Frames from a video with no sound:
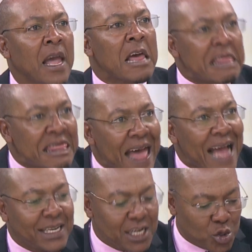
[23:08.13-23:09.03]

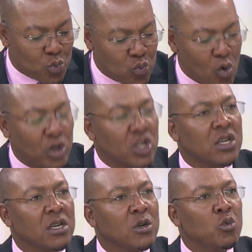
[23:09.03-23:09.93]
That is what
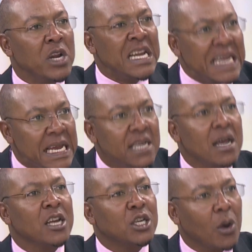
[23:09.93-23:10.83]
we need
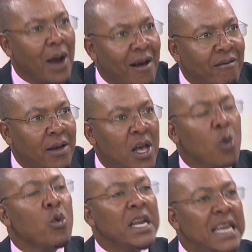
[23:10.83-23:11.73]
to have.
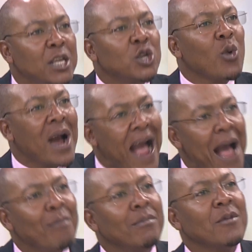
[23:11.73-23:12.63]
We need to
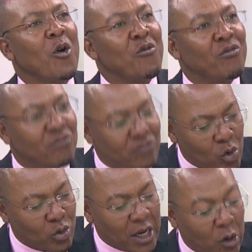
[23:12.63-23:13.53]
come
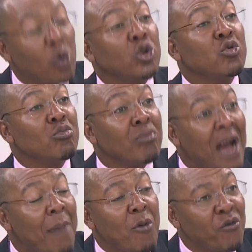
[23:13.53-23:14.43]

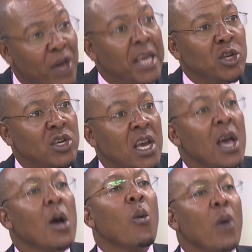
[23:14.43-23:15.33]
of age
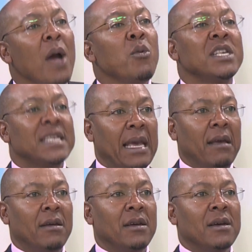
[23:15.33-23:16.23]
where we say
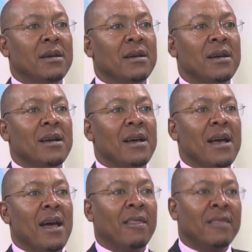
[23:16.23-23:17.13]

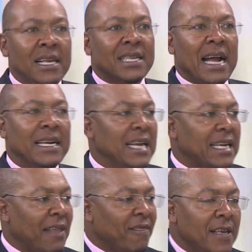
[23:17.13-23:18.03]
this candidate
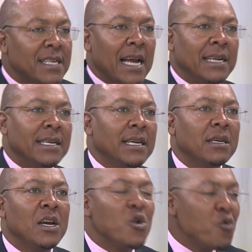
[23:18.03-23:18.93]
and this candidate
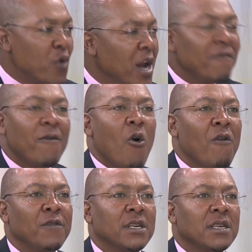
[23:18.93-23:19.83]
ran for
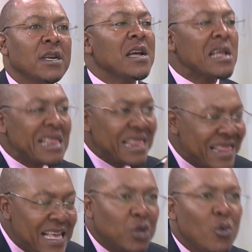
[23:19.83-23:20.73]
office.
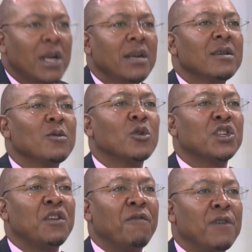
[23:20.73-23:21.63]
This one was
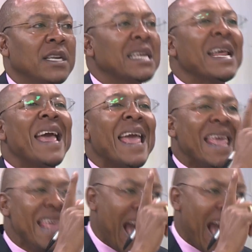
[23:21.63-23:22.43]
defeated. He